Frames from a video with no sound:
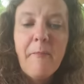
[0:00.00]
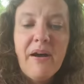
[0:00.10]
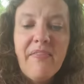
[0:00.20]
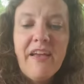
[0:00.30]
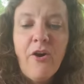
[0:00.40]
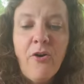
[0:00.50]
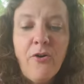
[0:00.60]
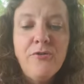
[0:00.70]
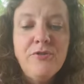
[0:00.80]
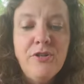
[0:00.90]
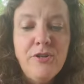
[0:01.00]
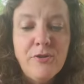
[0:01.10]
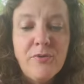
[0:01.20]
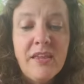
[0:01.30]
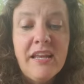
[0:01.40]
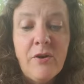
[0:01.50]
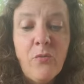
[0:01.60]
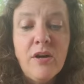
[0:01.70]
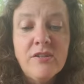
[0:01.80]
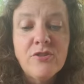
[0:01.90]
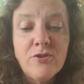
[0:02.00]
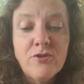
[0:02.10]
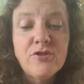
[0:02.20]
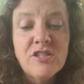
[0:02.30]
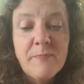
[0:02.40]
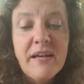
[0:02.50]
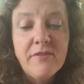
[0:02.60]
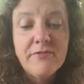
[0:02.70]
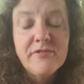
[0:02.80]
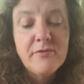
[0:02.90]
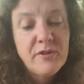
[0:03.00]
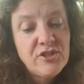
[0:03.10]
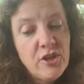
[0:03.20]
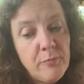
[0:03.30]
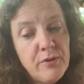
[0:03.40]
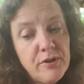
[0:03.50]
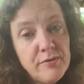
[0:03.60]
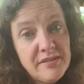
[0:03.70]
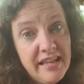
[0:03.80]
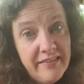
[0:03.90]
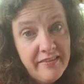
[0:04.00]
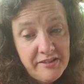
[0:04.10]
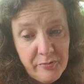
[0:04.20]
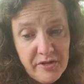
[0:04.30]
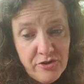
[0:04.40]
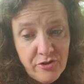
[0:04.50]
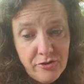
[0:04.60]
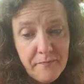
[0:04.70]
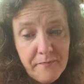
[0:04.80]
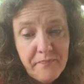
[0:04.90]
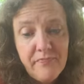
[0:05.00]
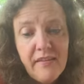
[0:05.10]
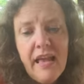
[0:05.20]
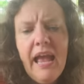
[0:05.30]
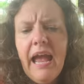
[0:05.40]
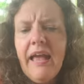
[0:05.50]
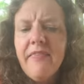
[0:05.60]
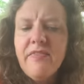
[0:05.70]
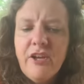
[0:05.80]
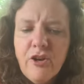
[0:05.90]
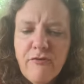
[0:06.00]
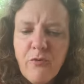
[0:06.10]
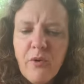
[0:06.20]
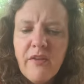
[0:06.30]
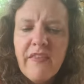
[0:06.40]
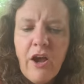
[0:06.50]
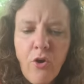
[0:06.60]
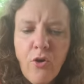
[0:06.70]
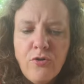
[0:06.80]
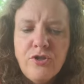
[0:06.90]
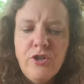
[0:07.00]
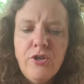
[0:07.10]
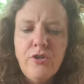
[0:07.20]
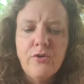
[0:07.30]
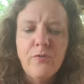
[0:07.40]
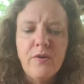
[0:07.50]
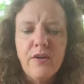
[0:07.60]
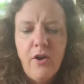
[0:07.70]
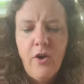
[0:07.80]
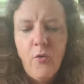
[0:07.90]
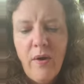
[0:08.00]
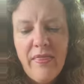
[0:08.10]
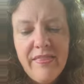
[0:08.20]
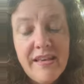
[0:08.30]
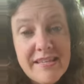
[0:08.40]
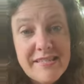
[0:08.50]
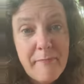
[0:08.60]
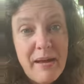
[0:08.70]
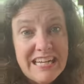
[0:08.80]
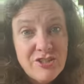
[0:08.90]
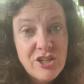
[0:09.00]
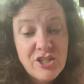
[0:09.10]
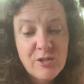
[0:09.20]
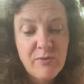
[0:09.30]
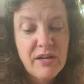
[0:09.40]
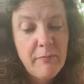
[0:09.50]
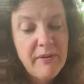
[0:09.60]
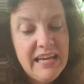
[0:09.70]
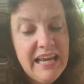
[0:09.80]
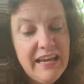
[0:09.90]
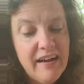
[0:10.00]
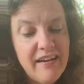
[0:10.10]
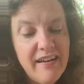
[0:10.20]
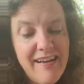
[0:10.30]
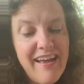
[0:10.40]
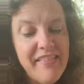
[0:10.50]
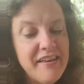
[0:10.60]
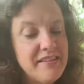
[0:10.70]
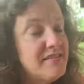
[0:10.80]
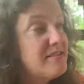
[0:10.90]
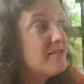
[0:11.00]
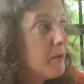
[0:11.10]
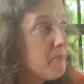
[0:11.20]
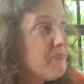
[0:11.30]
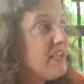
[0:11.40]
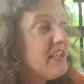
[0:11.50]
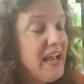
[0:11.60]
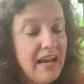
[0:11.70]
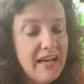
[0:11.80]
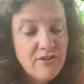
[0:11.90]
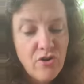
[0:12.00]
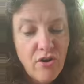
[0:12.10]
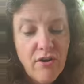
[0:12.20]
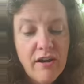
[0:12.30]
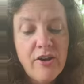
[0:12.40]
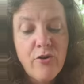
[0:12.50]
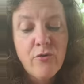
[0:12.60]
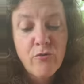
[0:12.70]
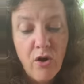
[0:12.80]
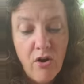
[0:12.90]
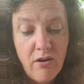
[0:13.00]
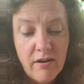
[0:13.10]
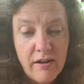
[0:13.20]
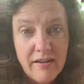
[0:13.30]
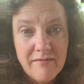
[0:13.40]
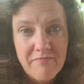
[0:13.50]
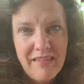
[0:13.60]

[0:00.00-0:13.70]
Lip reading: But they all knew that it was her spells which had produced the endless winter, and therefore they all knew when this magic spring began that something had gone wrong,